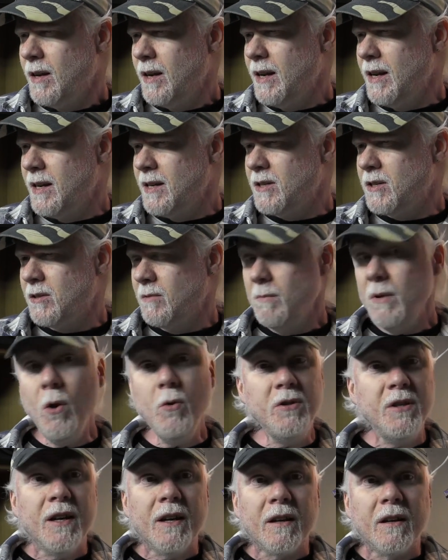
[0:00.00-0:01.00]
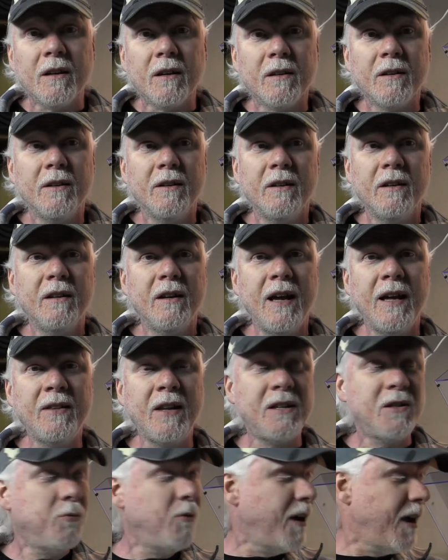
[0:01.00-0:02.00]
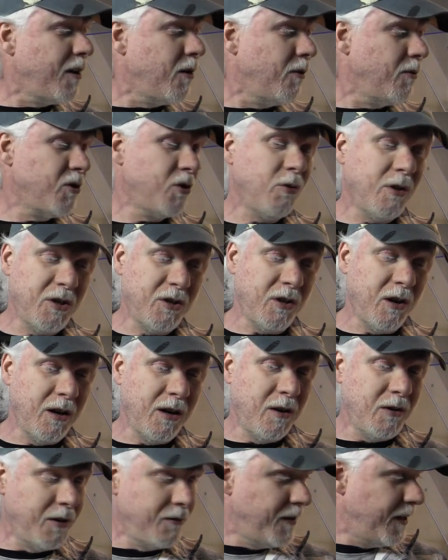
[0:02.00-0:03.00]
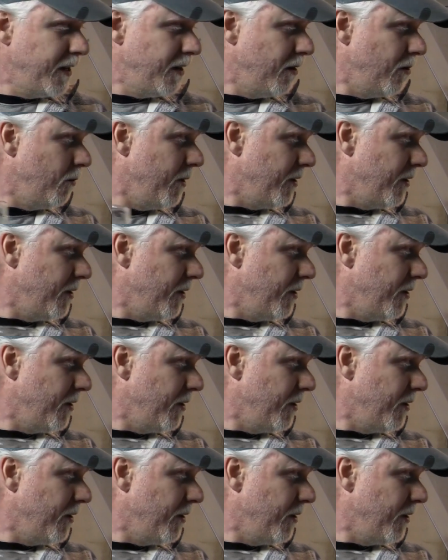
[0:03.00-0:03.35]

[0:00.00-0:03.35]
is music, and that's why I sort of started out the video